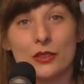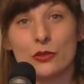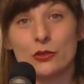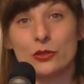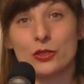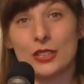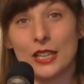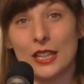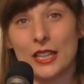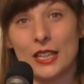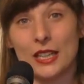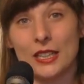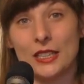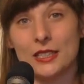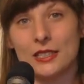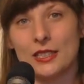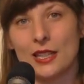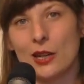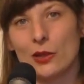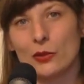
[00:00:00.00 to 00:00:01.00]
on
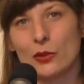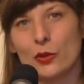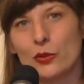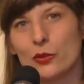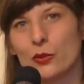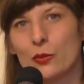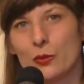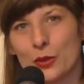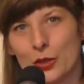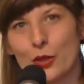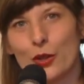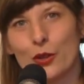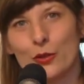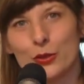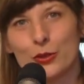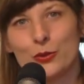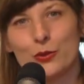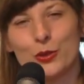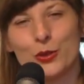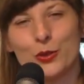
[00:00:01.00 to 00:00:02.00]
stage, how not to be
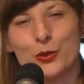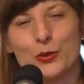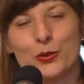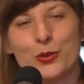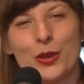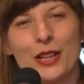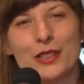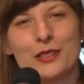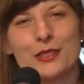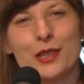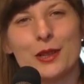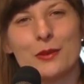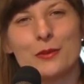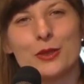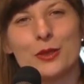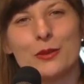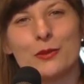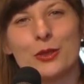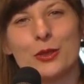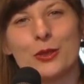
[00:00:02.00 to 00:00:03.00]
nervous when you do
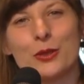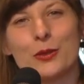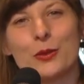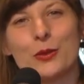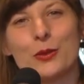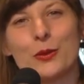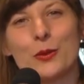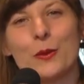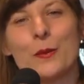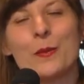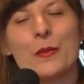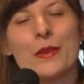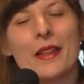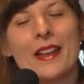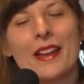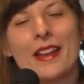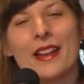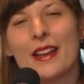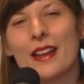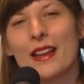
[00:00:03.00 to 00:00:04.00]
exams and when you do
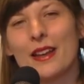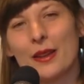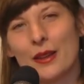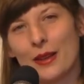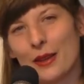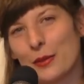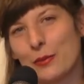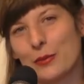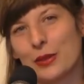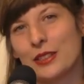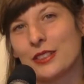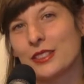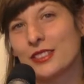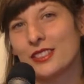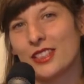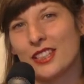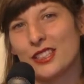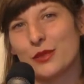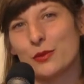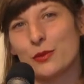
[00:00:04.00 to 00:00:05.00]
big
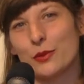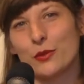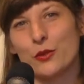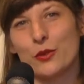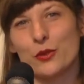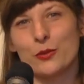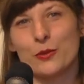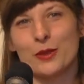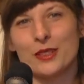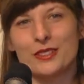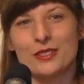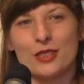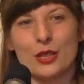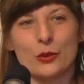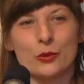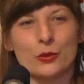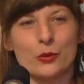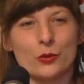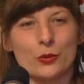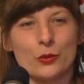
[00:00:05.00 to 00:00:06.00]
stage performance, how
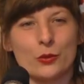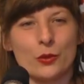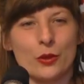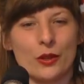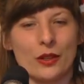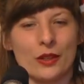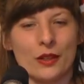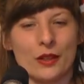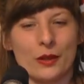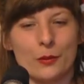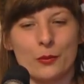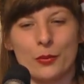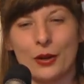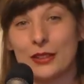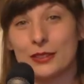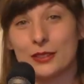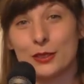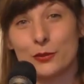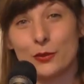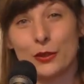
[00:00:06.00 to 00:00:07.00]
to
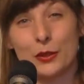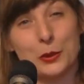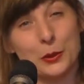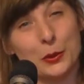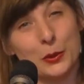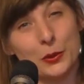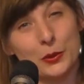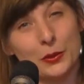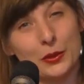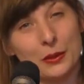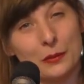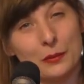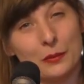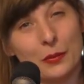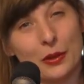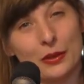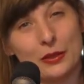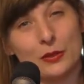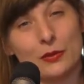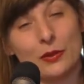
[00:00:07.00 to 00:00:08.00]
practice very good and
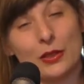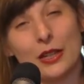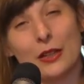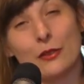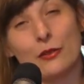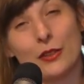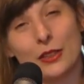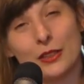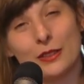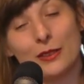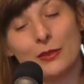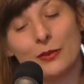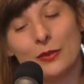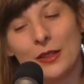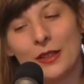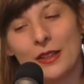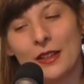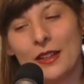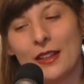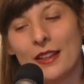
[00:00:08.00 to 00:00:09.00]
practice very effective,
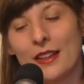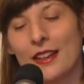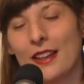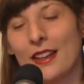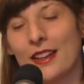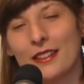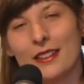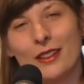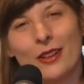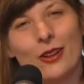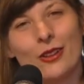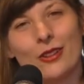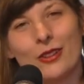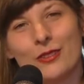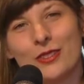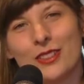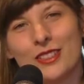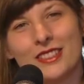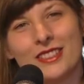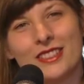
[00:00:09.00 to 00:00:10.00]
and all
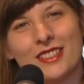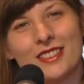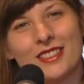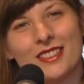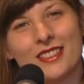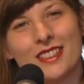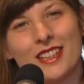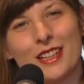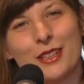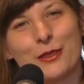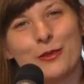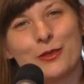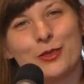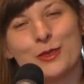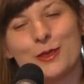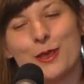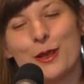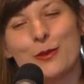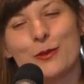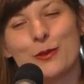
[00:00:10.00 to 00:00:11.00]
of this kind of
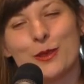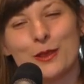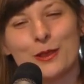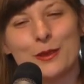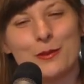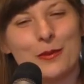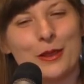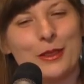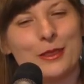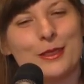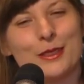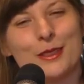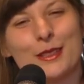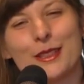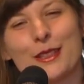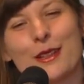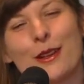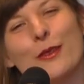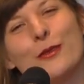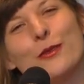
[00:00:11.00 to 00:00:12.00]
stuff that
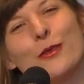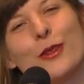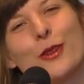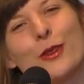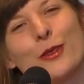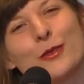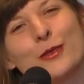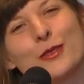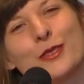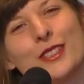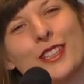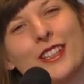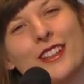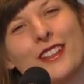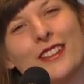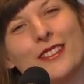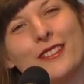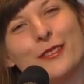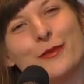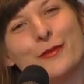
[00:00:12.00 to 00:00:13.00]
mentally involves a
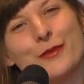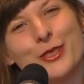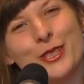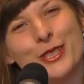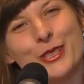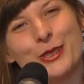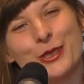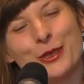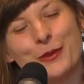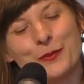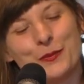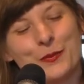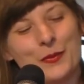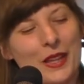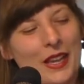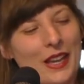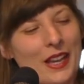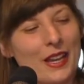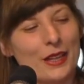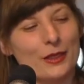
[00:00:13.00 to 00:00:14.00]
musician.
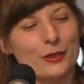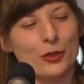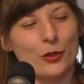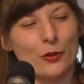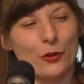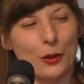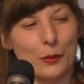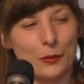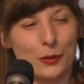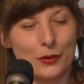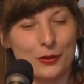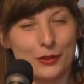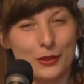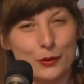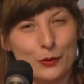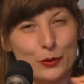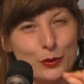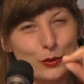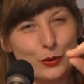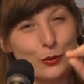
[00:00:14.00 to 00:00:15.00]
So I'm gonna
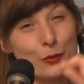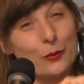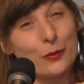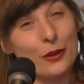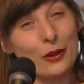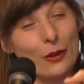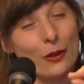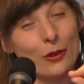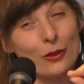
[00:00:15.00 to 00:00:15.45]
give you some